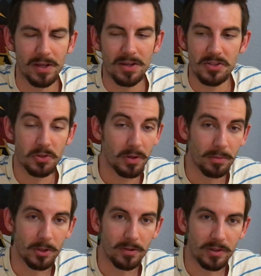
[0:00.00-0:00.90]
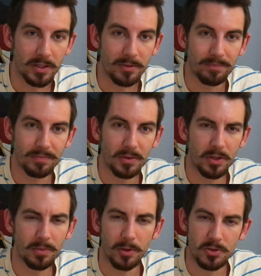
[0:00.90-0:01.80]
It's a great movie.
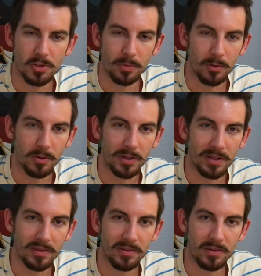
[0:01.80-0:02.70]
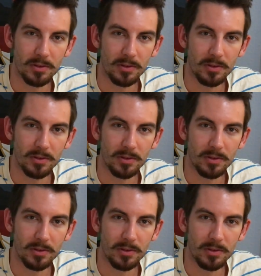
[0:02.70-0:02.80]
Good emotional points.